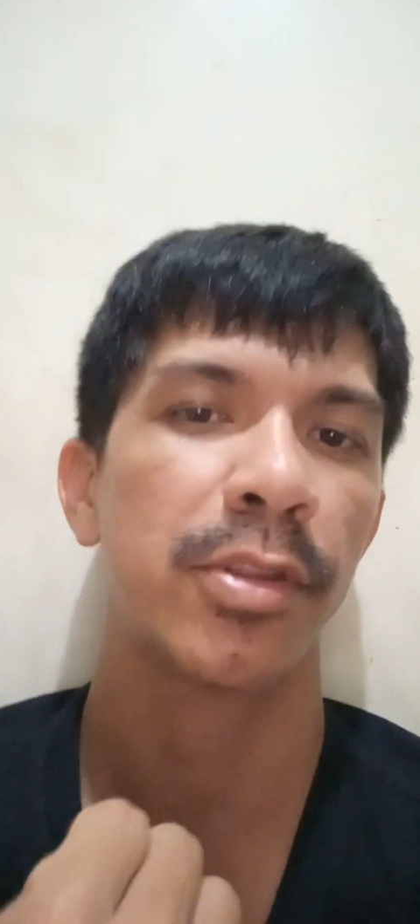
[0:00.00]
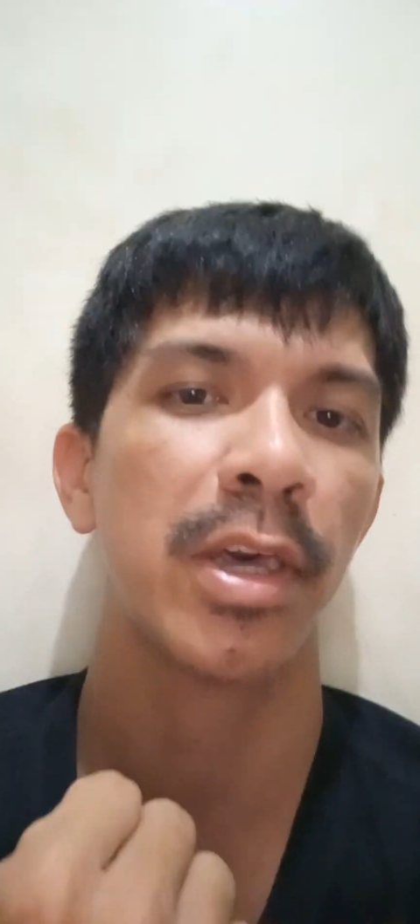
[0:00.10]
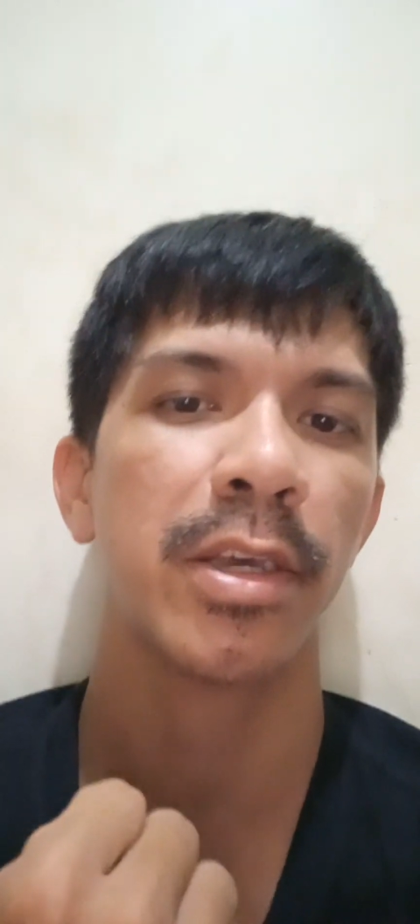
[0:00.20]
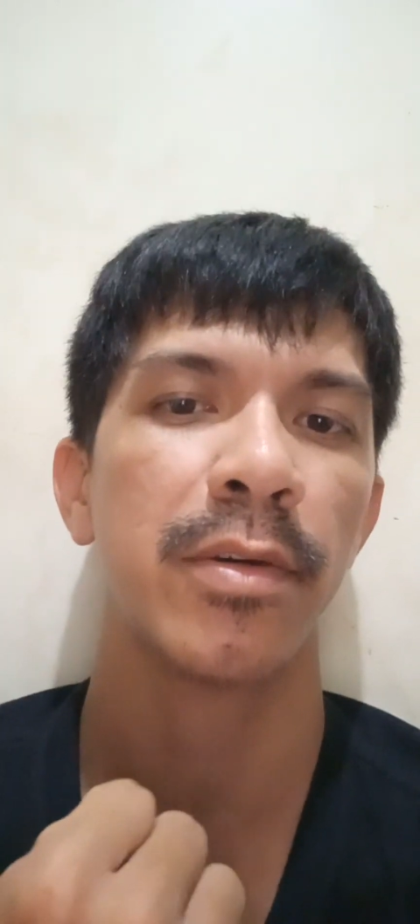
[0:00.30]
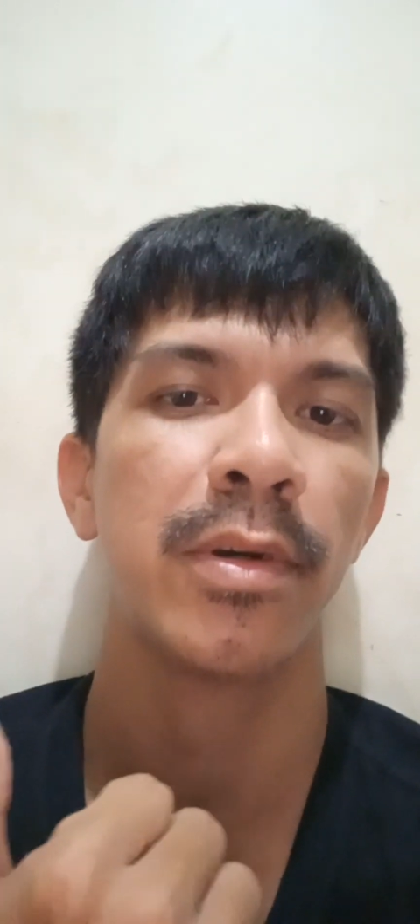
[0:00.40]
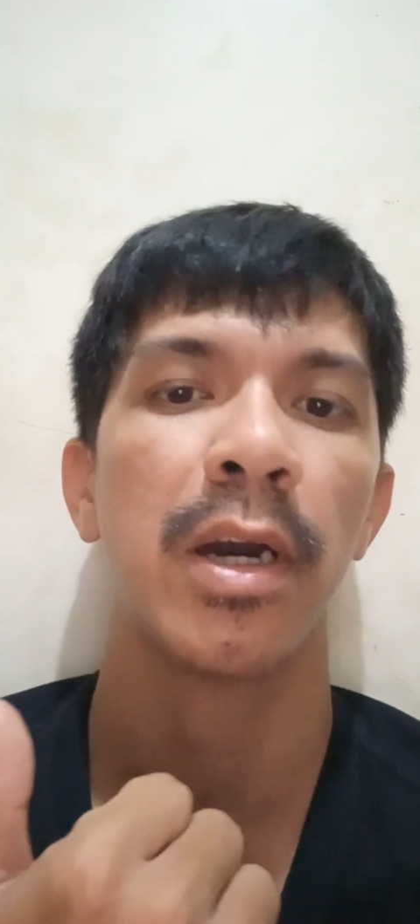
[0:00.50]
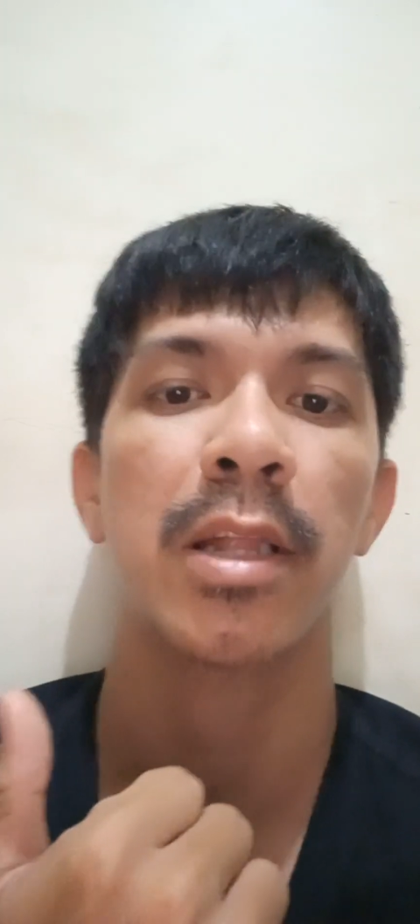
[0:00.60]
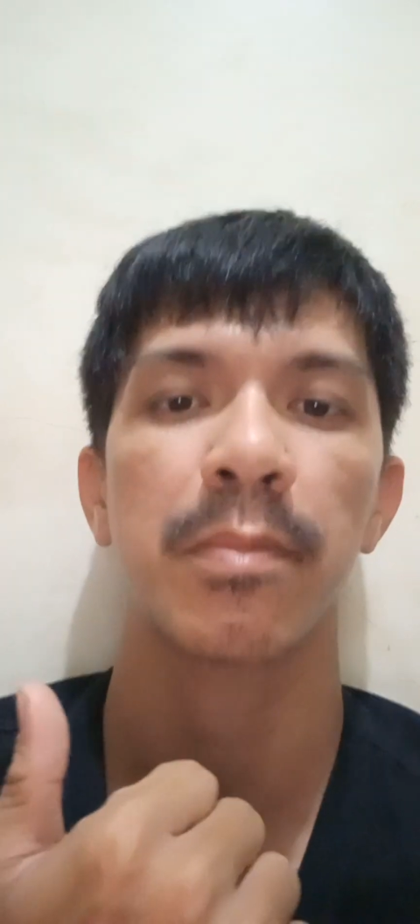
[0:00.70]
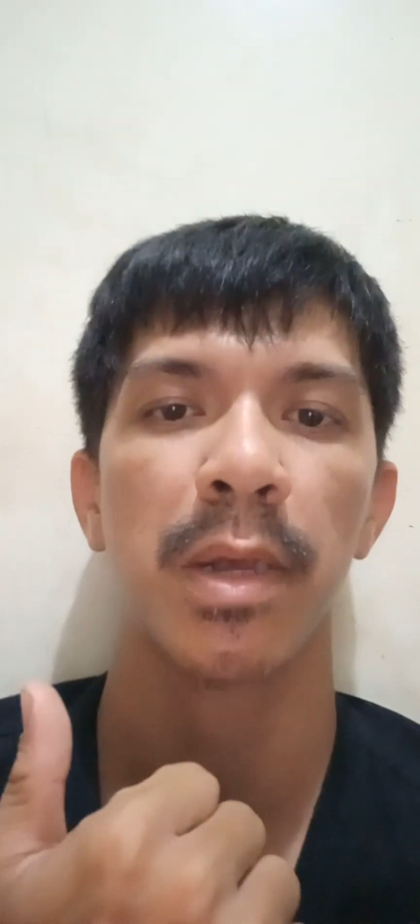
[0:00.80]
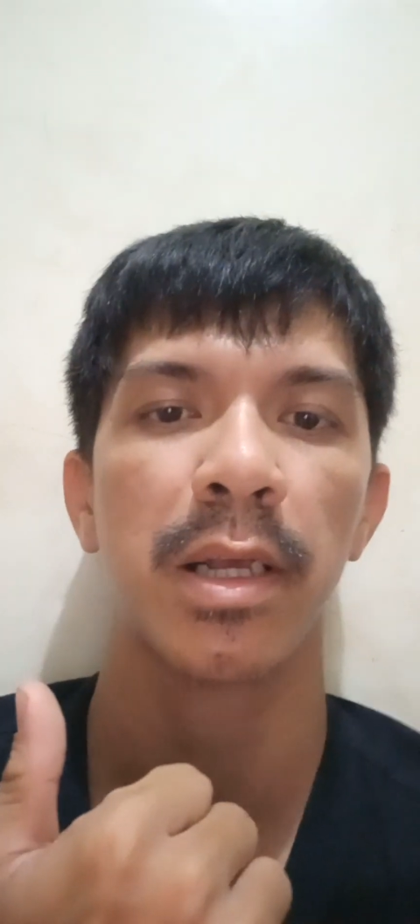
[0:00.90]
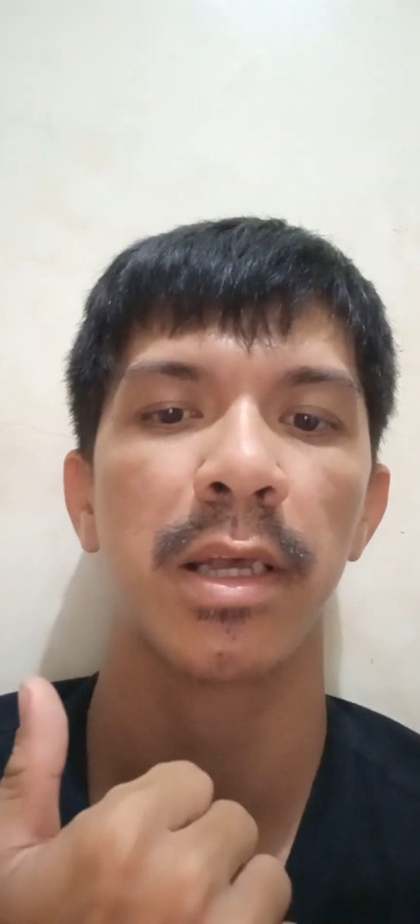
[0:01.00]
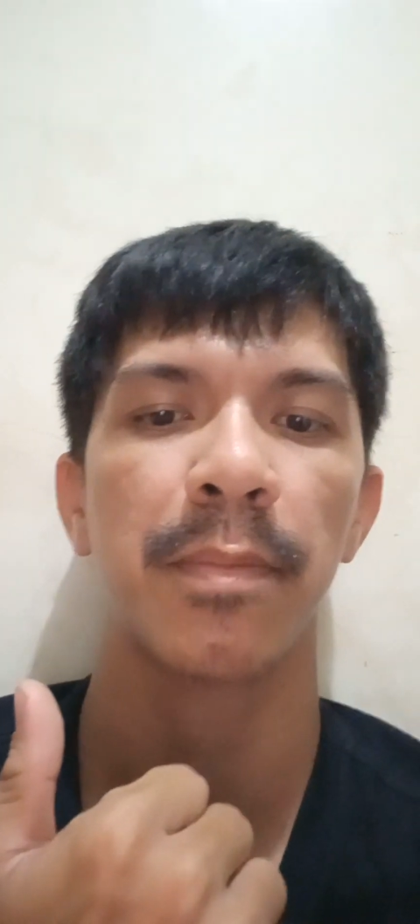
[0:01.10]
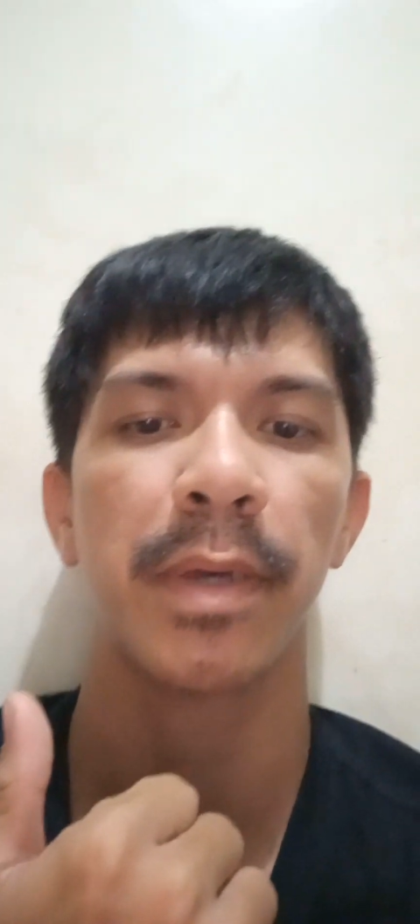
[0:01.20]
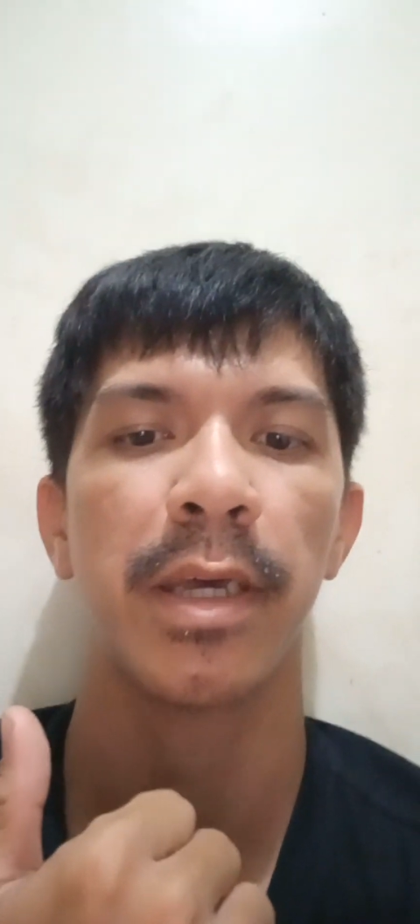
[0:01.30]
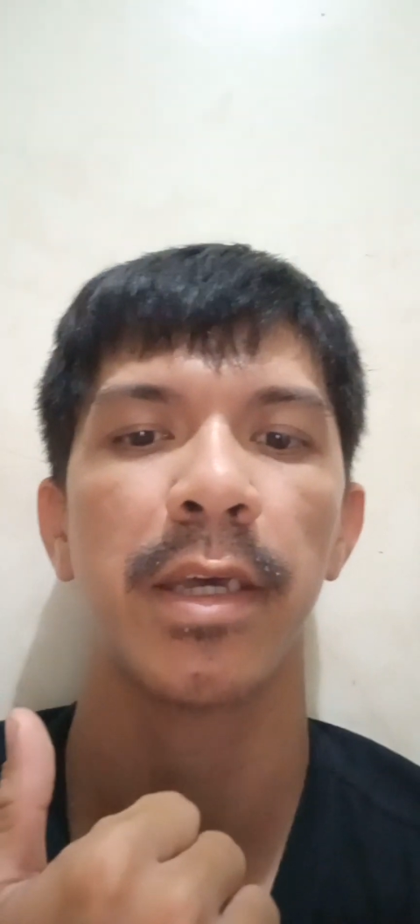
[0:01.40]
tayo at
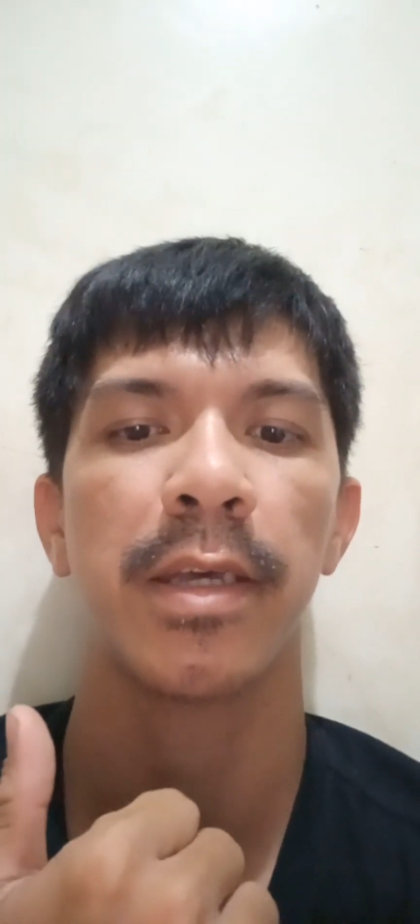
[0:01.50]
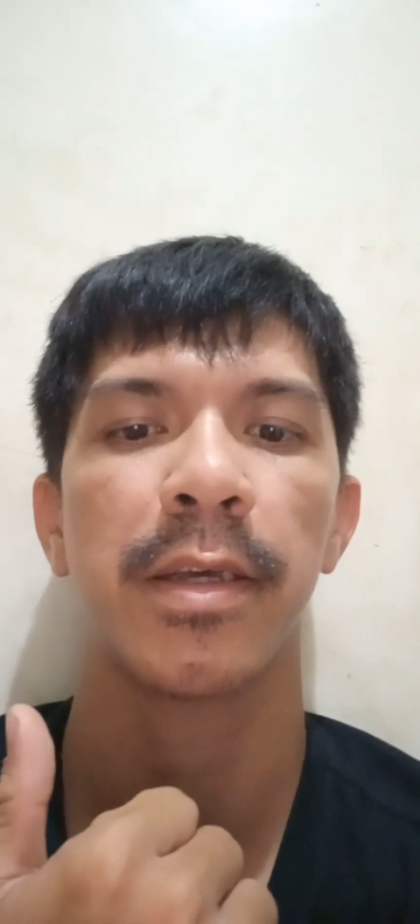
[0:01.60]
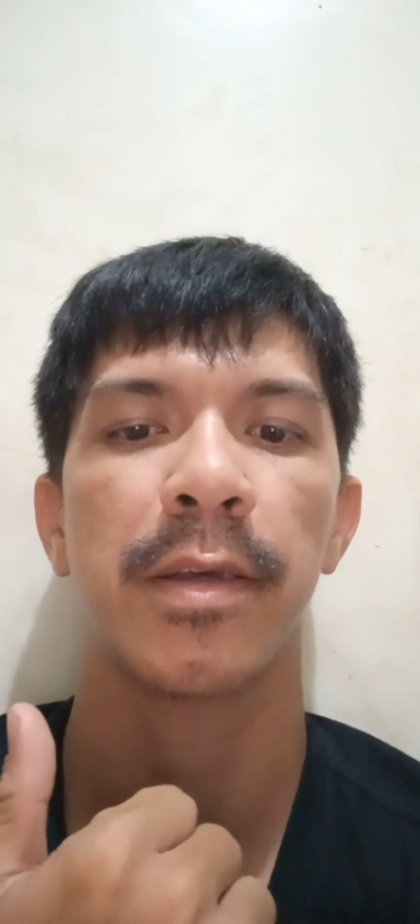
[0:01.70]
magkape.